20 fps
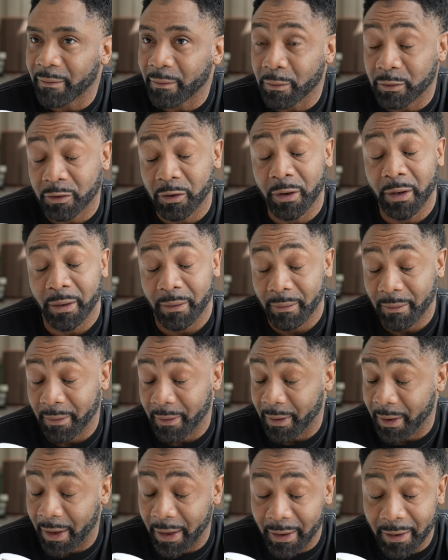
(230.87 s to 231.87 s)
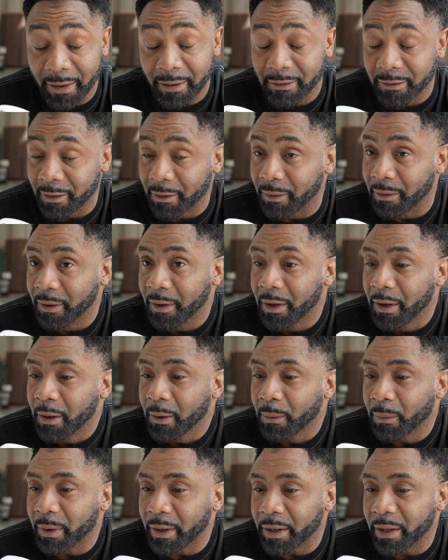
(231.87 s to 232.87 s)
well, oh, sorry, eight years ago
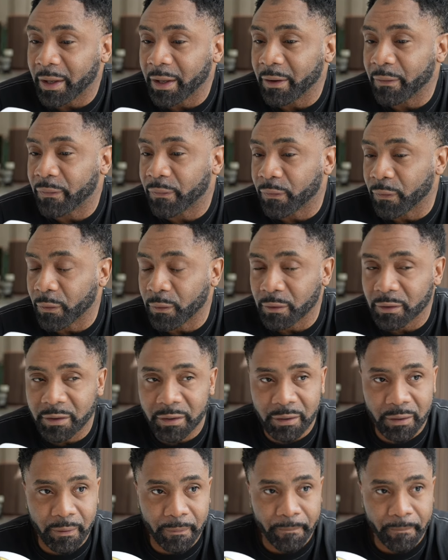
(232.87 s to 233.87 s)
when he fought